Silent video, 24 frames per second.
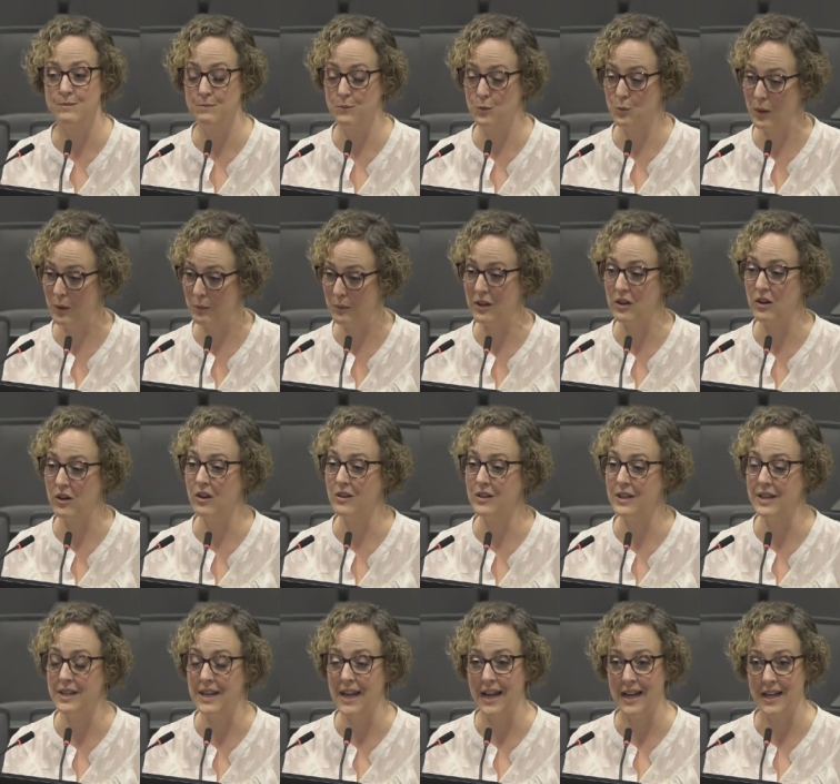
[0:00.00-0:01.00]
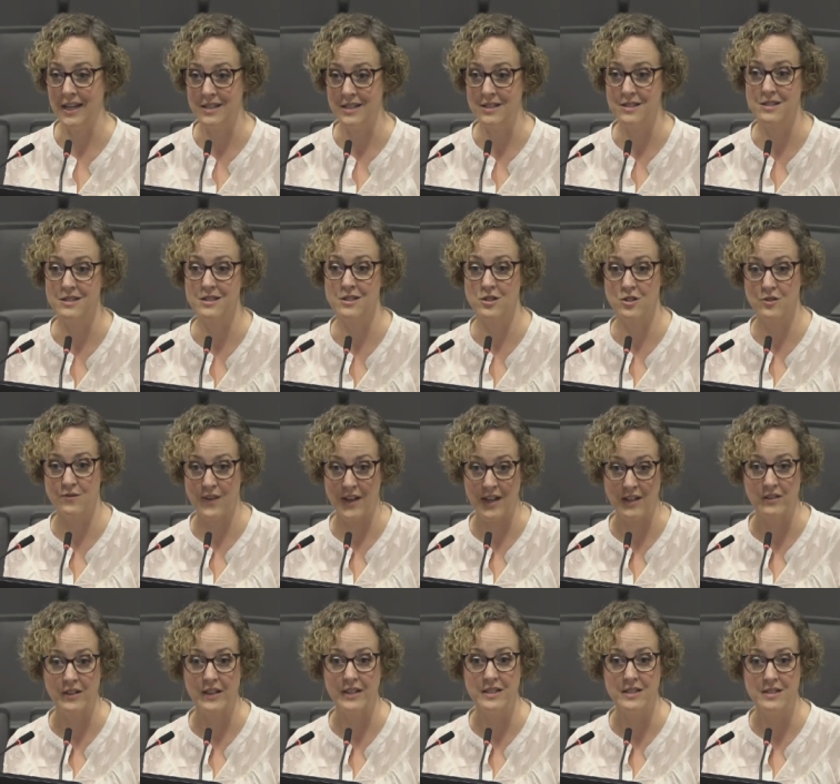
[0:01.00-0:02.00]
what we call enhanced
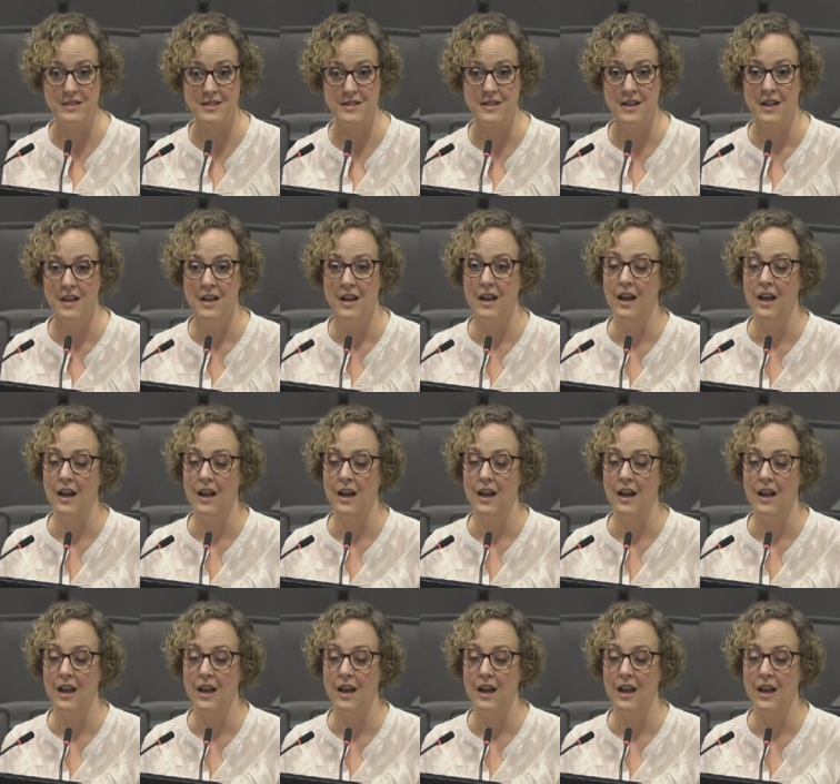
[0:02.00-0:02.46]
surveillance,